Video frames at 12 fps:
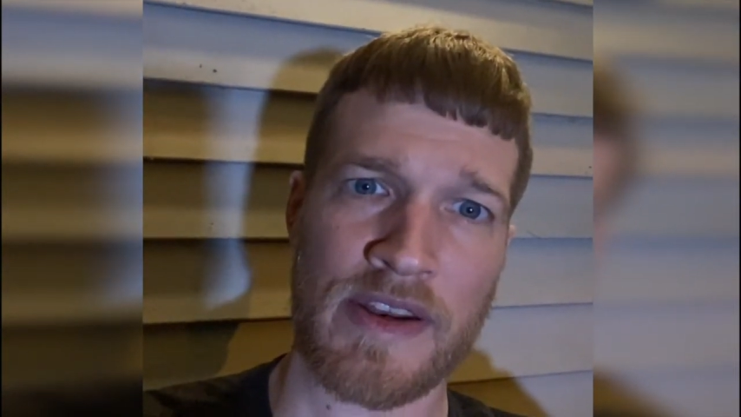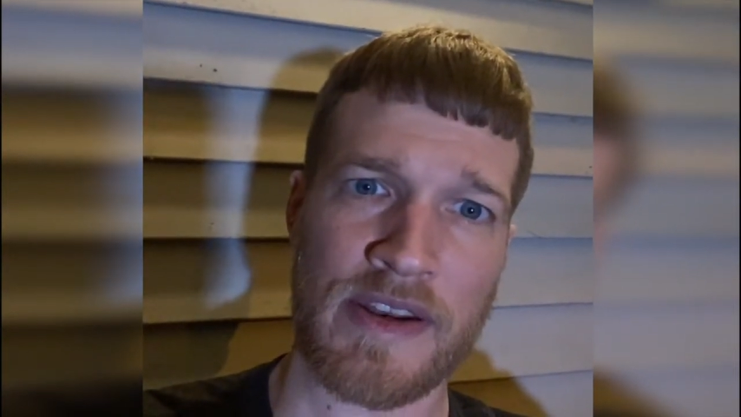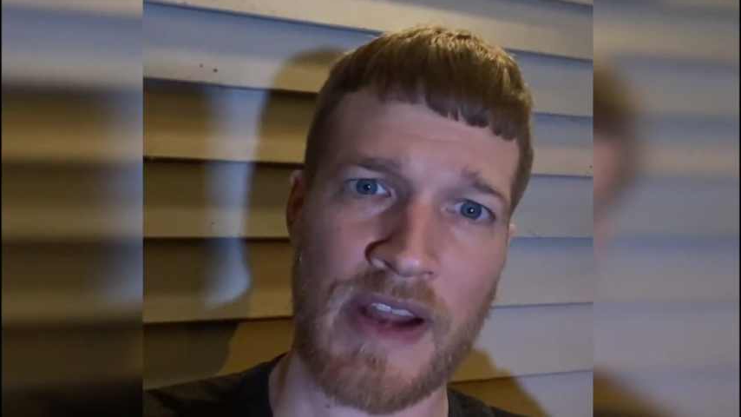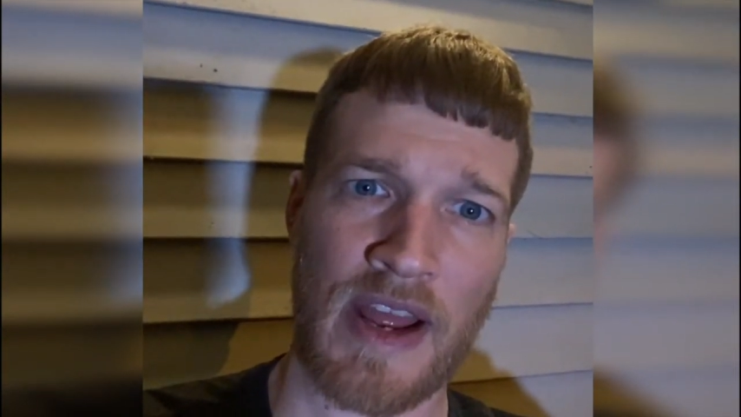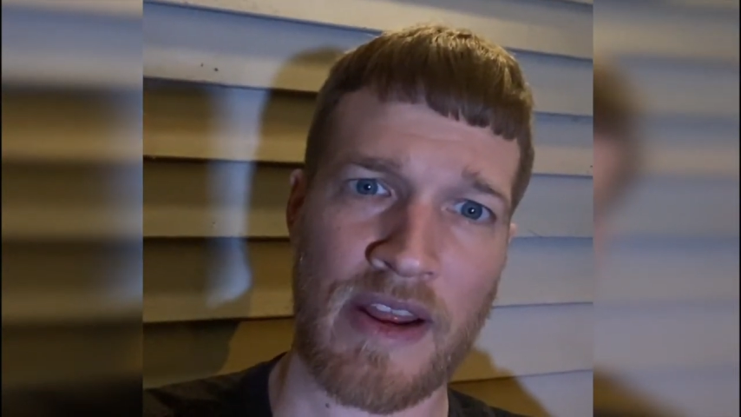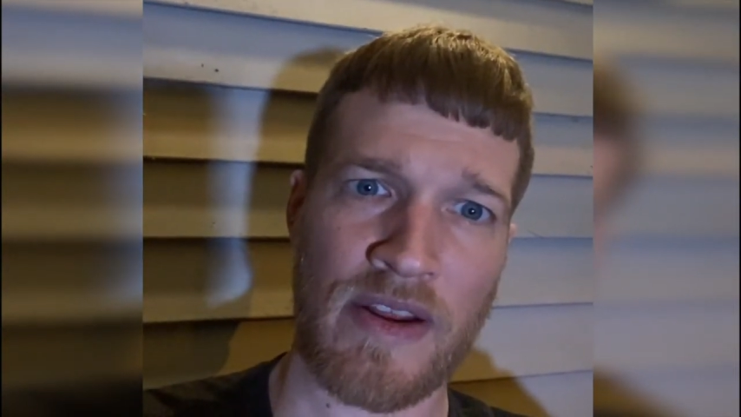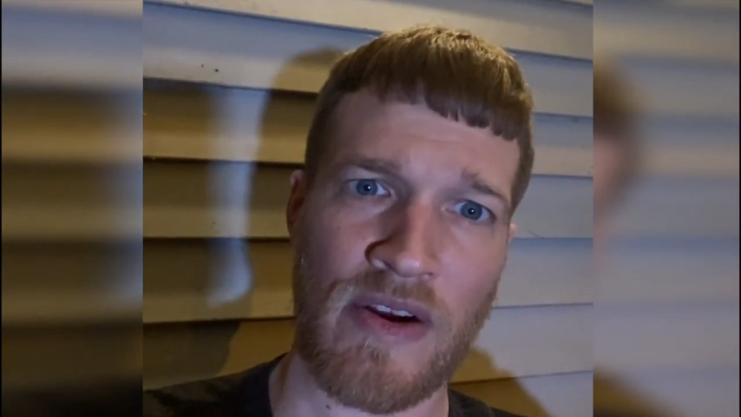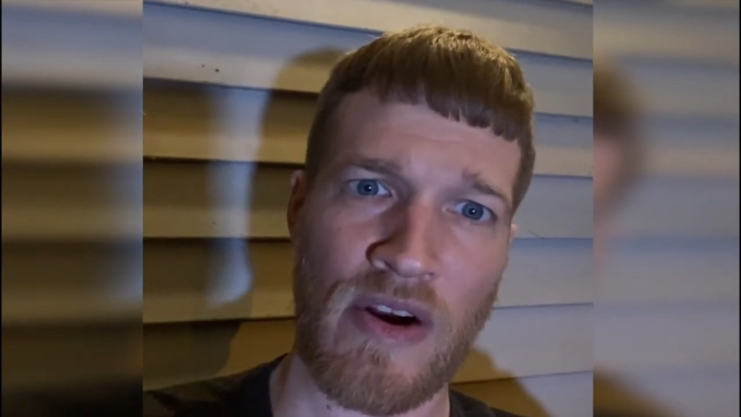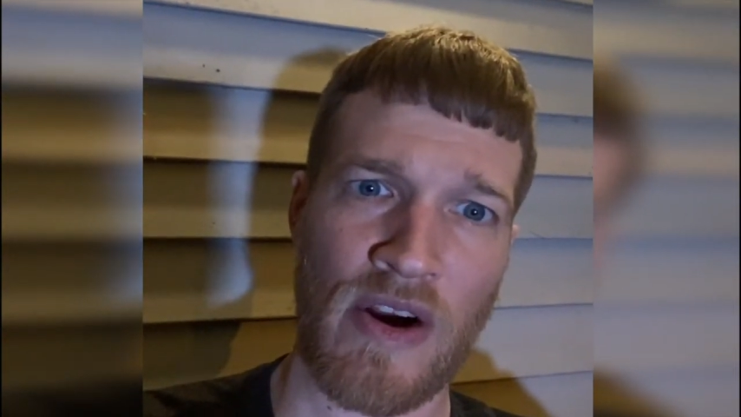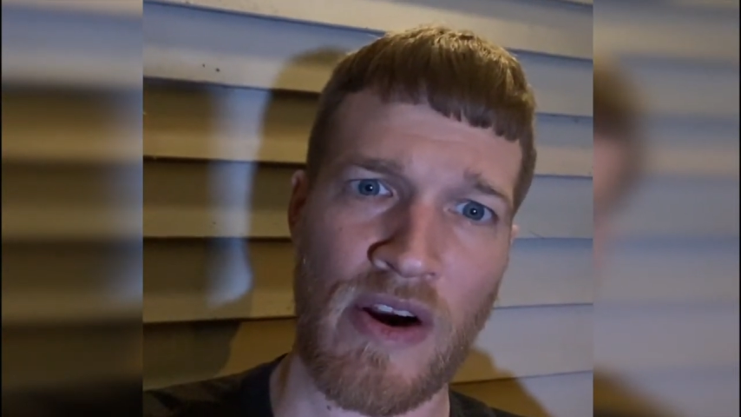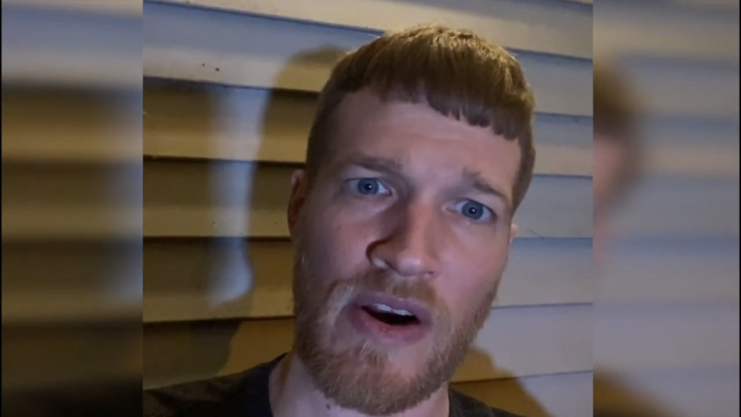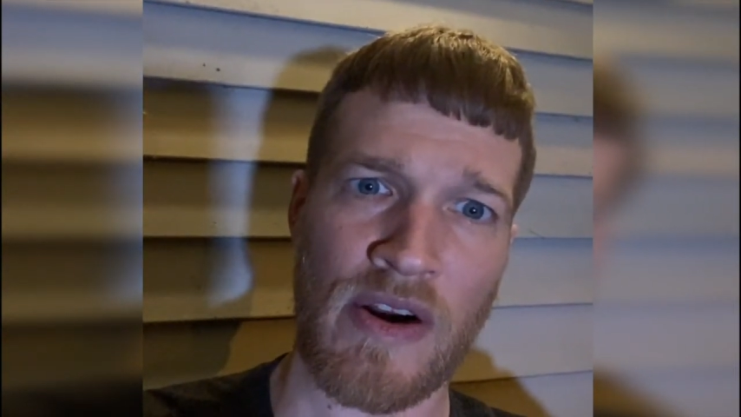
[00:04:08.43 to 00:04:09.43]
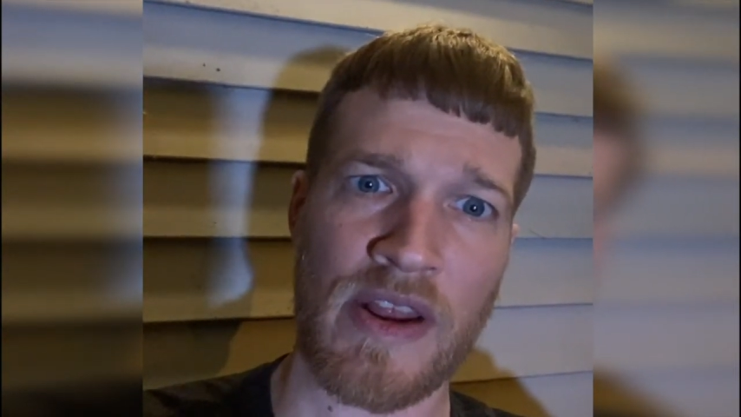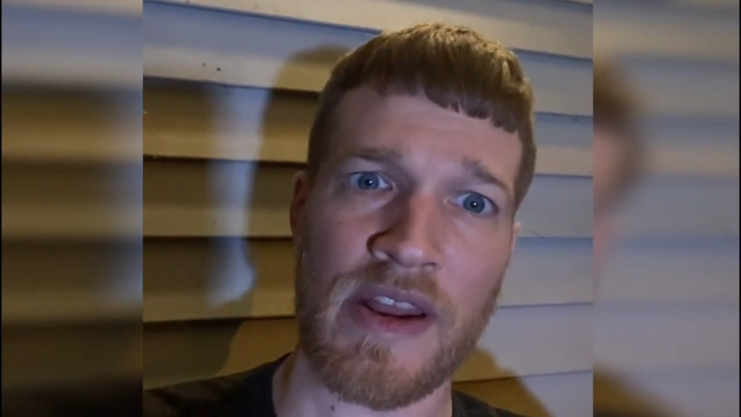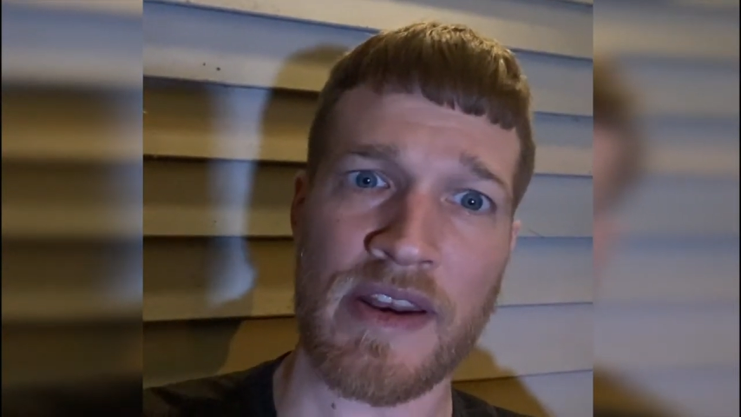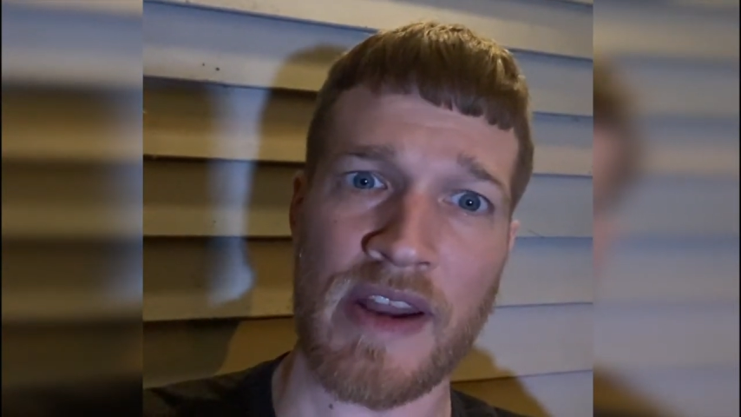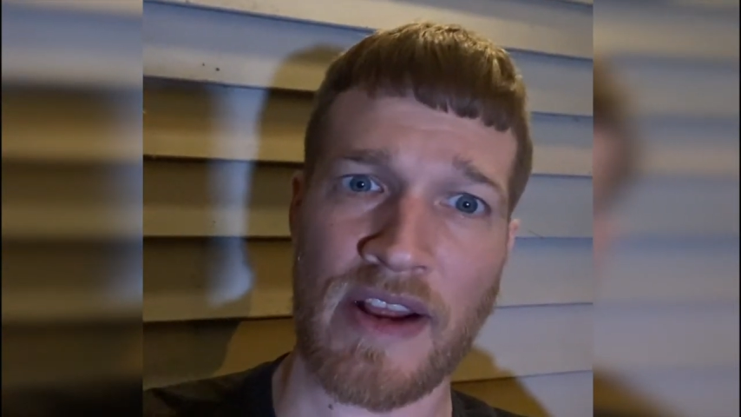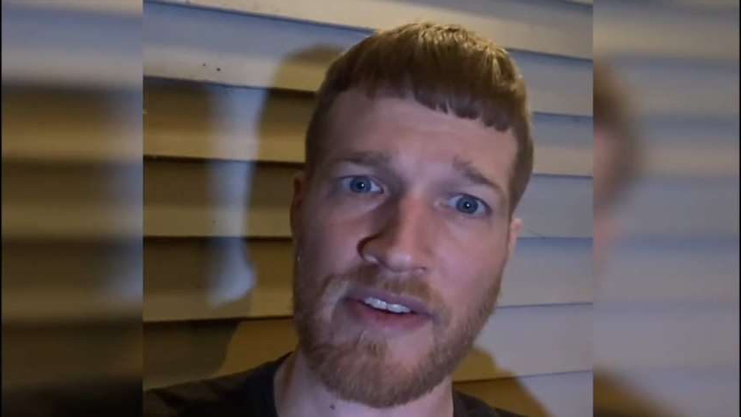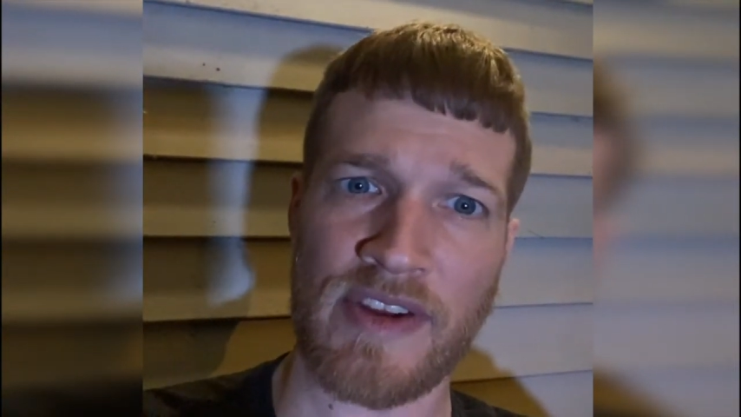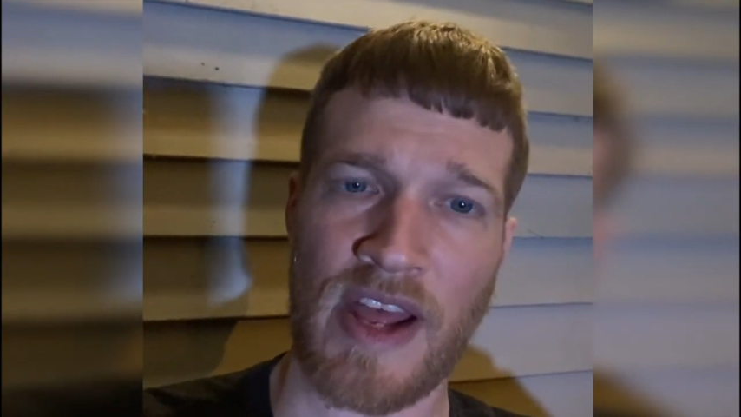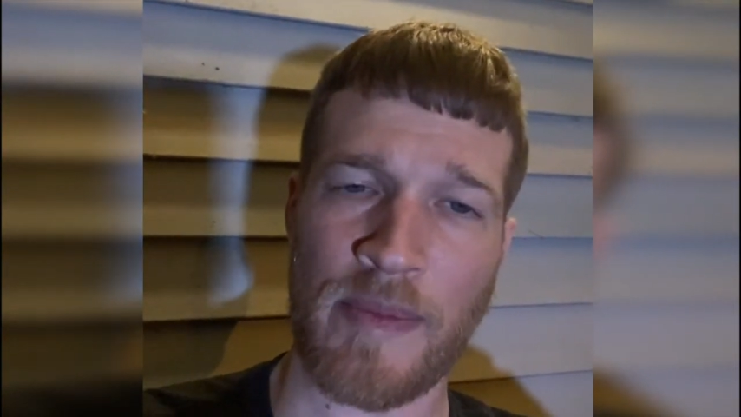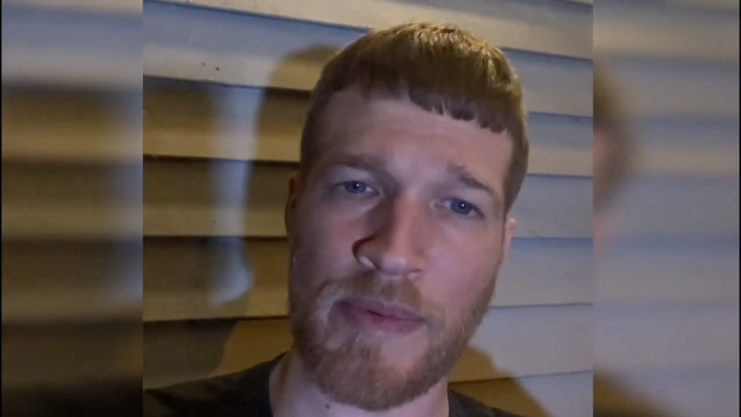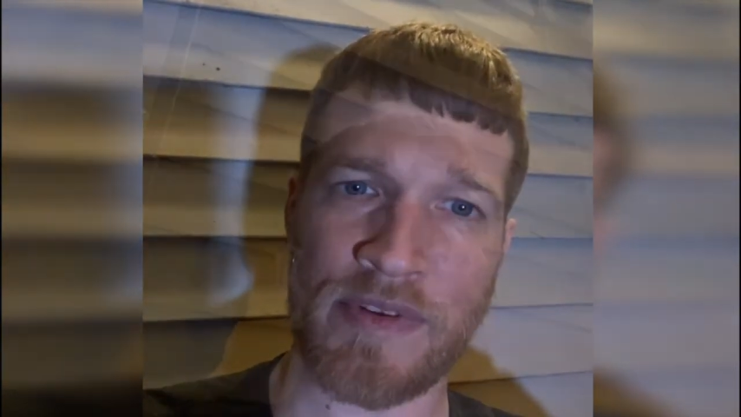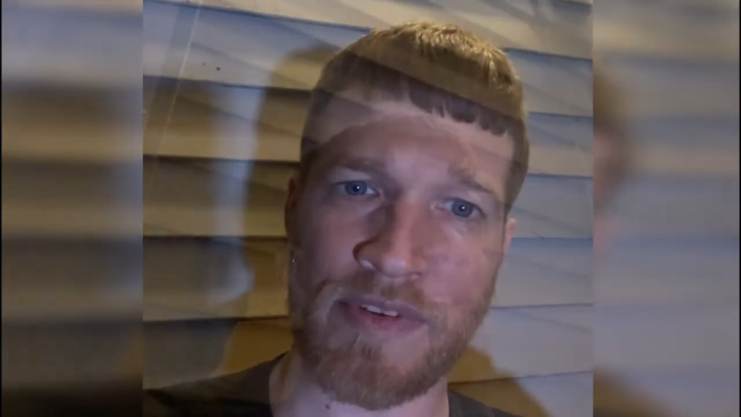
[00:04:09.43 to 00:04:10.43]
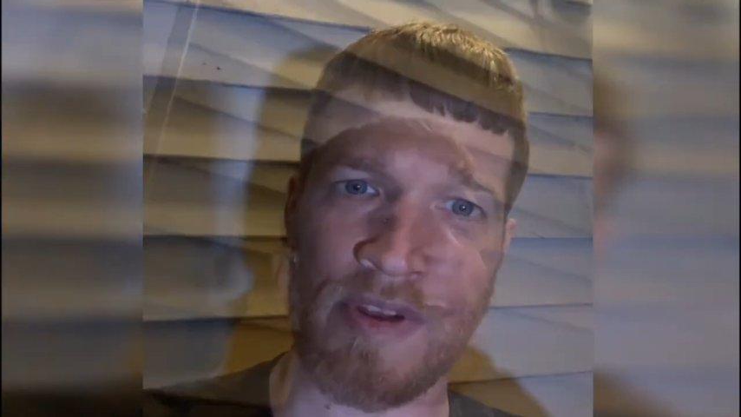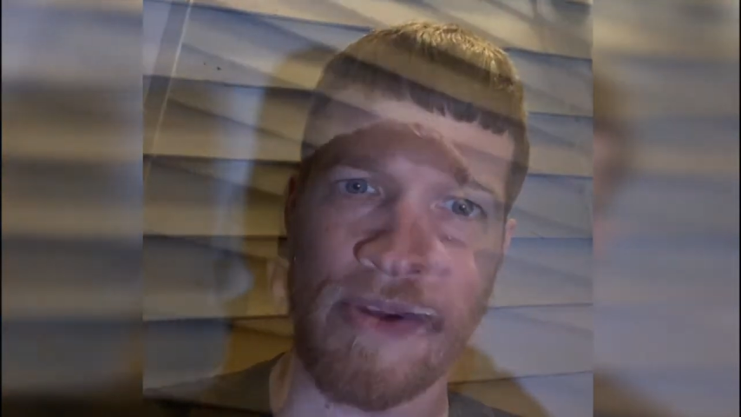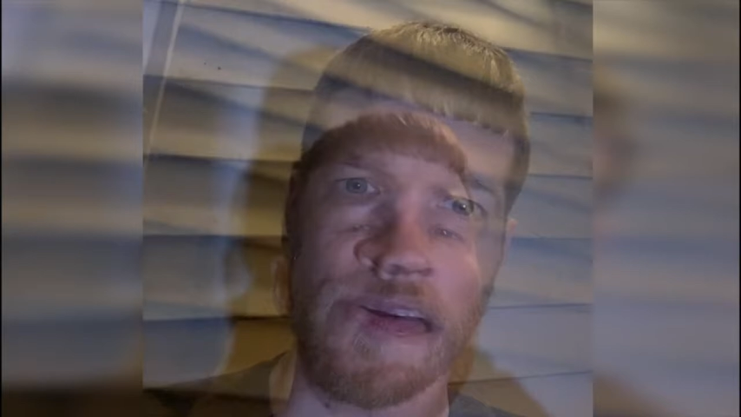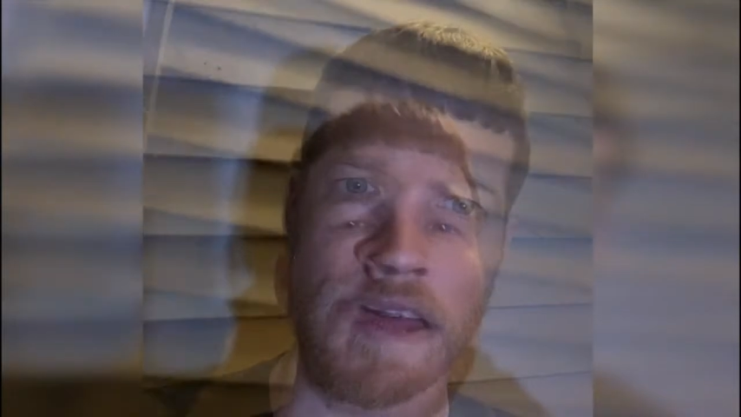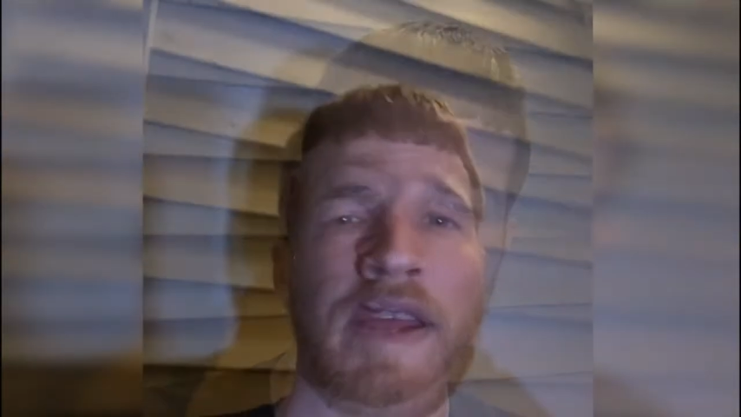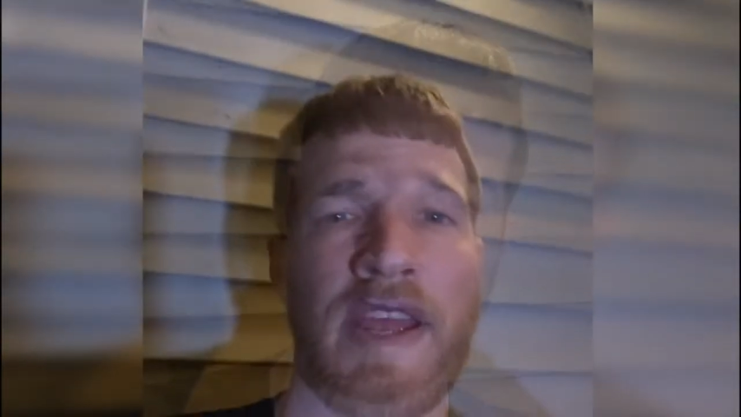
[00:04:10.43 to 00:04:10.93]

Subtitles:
next episode,